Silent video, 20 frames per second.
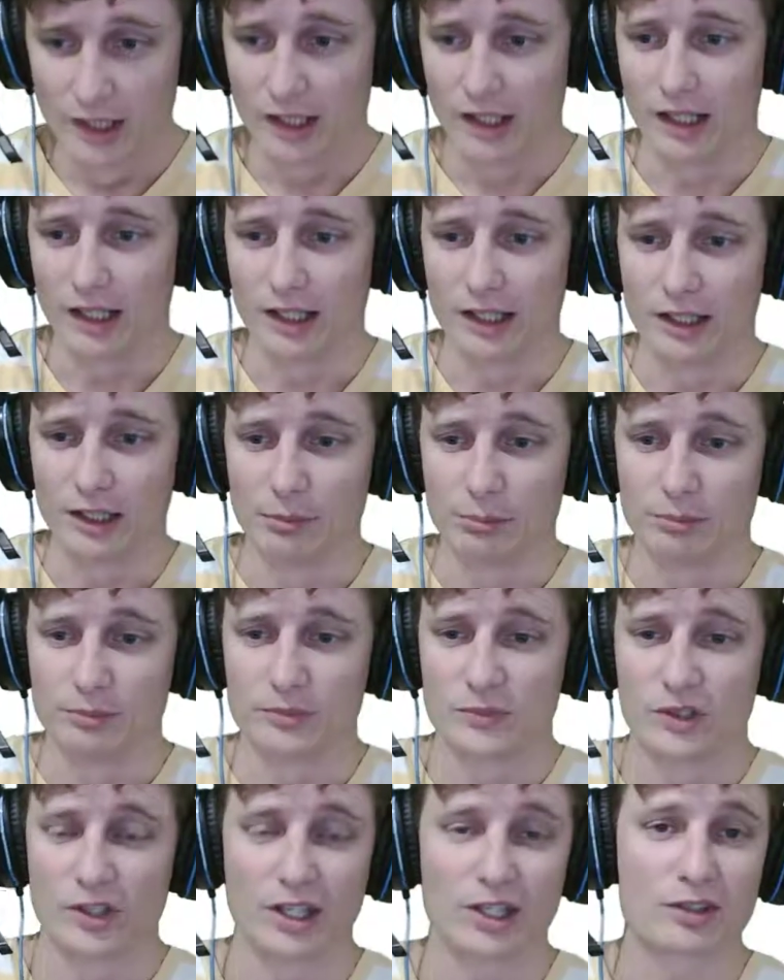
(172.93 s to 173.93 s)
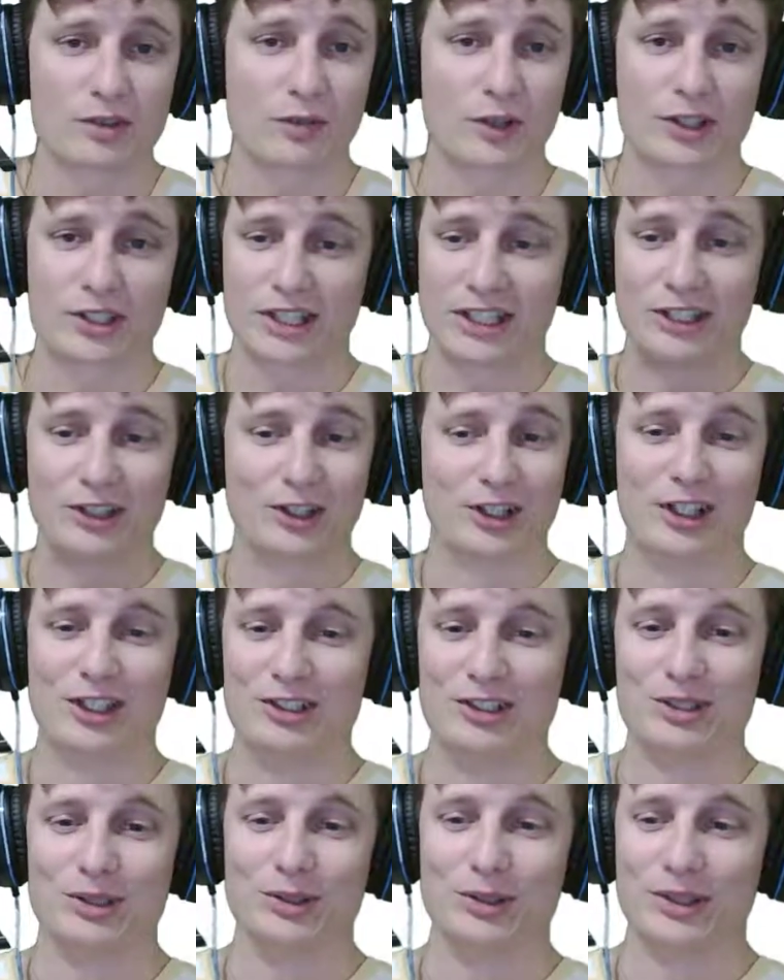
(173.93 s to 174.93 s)
So that's the first thing you're going to
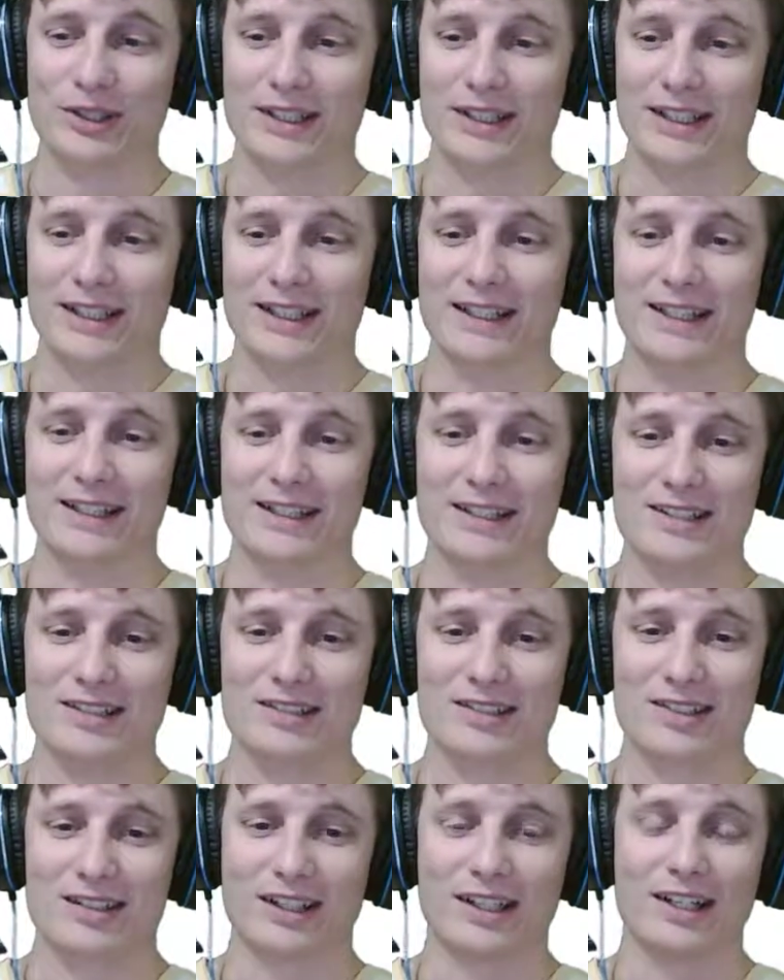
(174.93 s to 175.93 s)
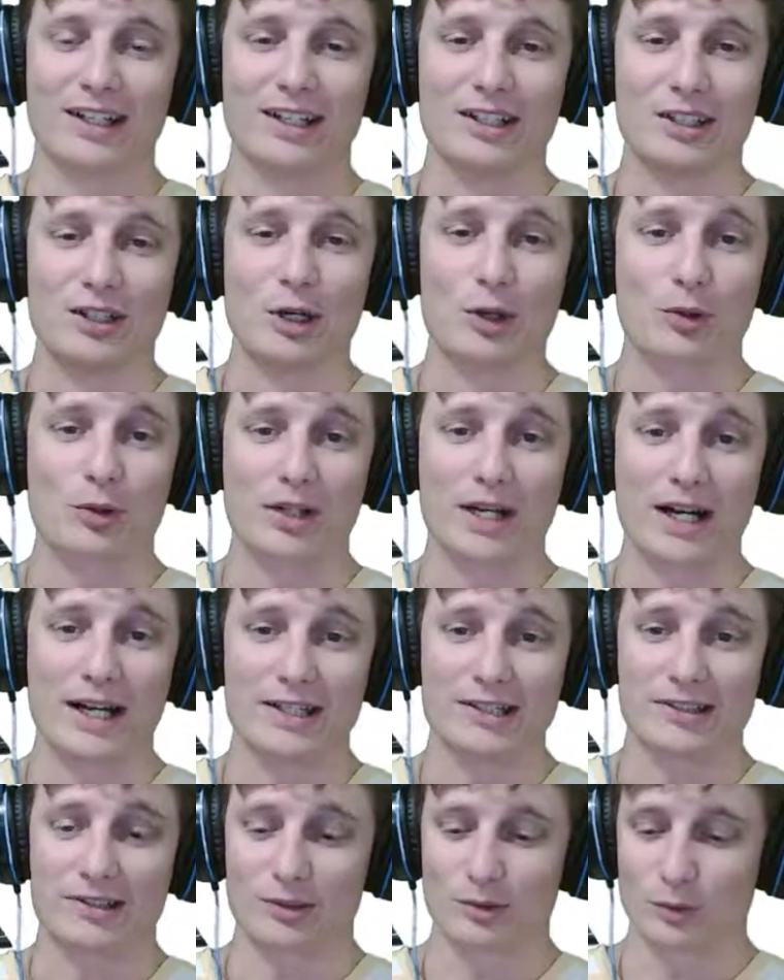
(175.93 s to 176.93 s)
do is
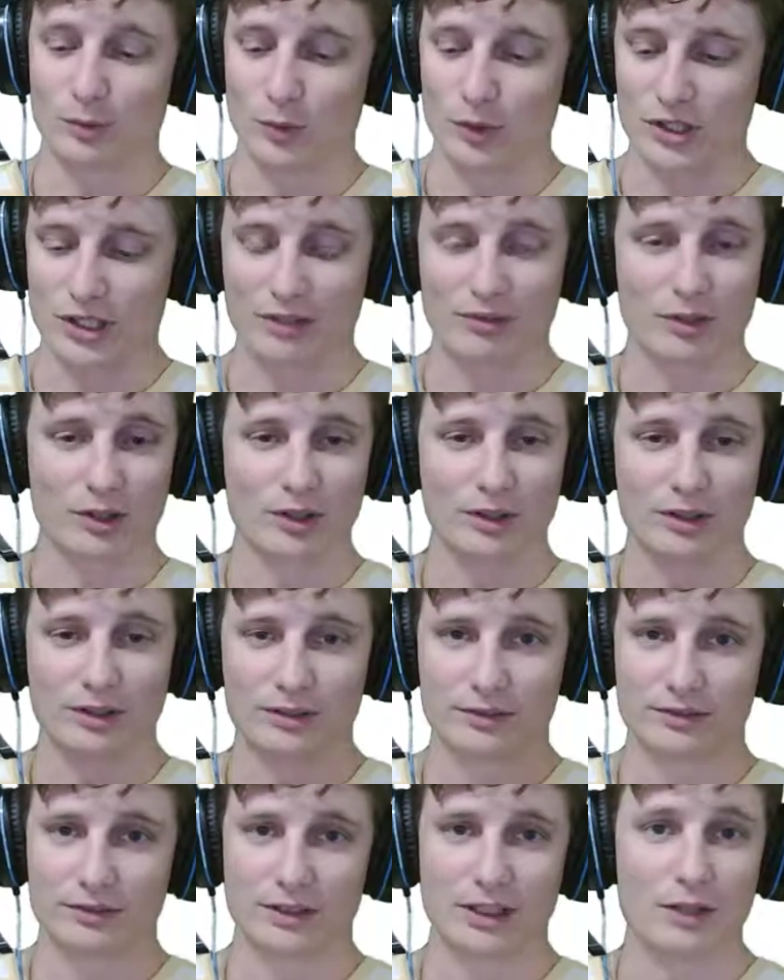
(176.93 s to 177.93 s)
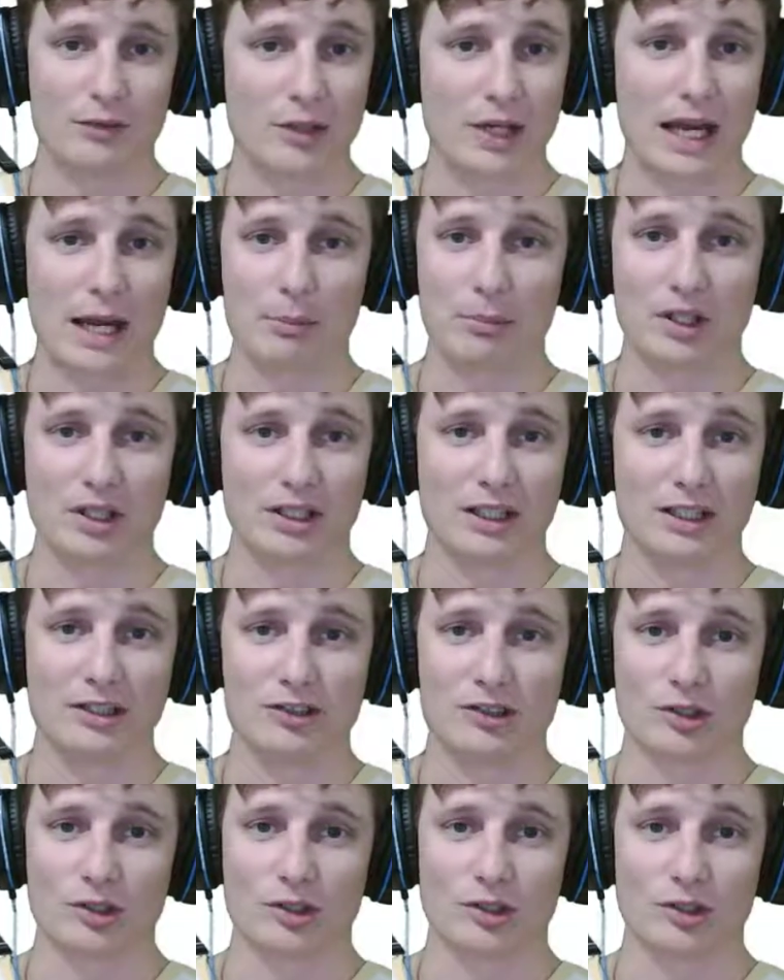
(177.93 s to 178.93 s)
notarize whichever, if you happen to
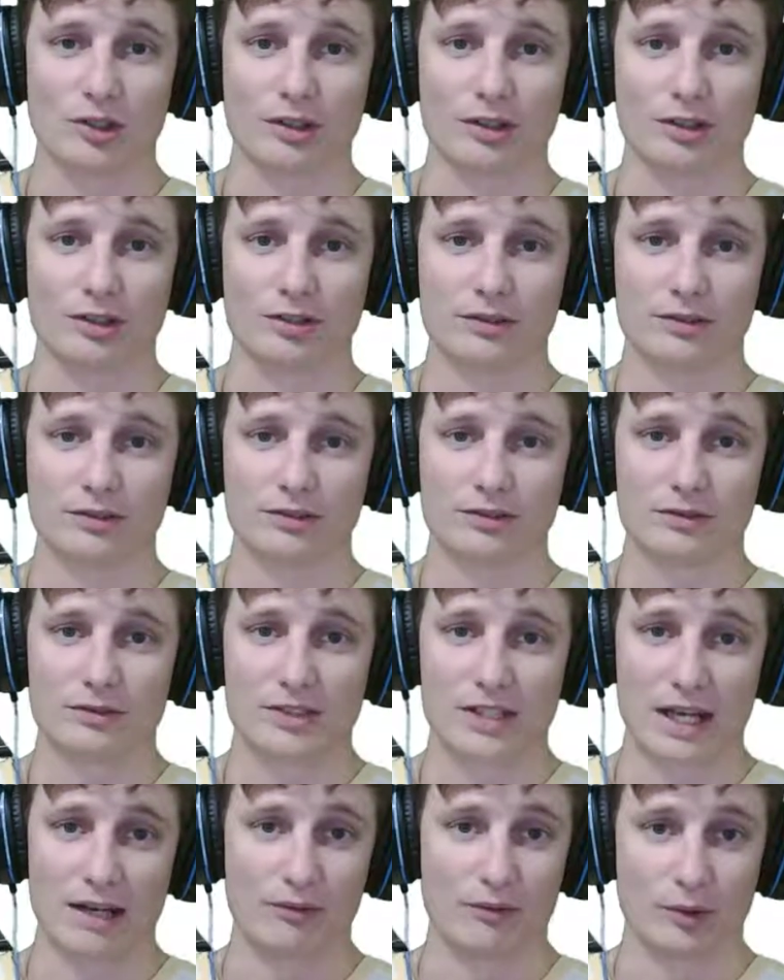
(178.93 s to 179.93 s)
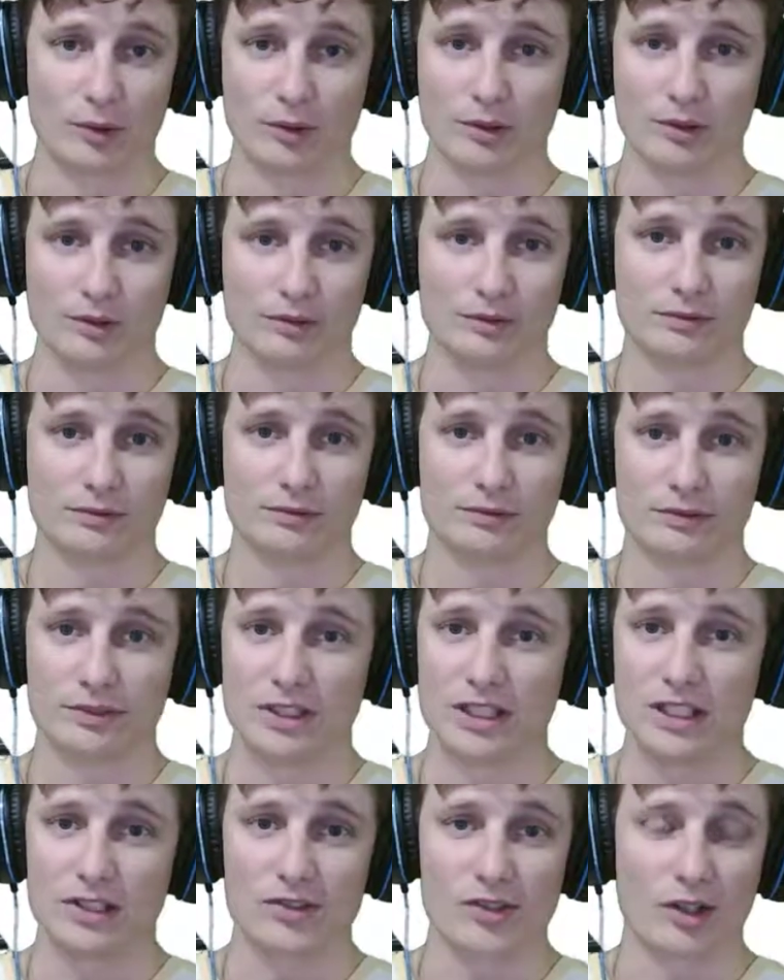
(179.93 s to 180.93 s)
get your TEFL,
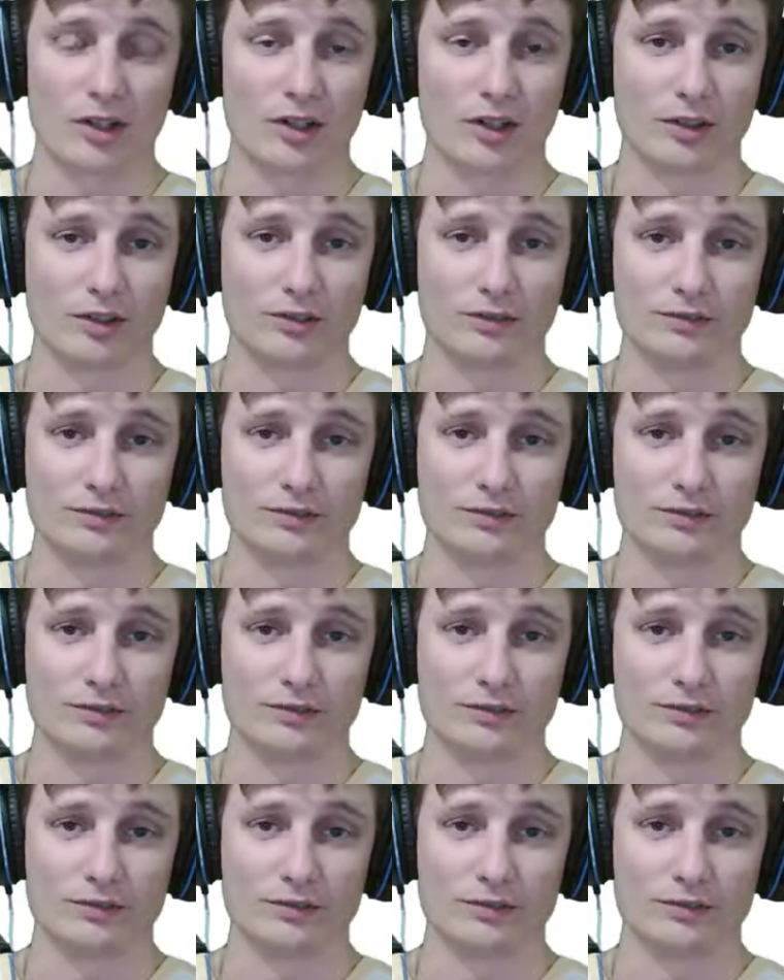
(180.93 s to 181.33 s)
TESOL,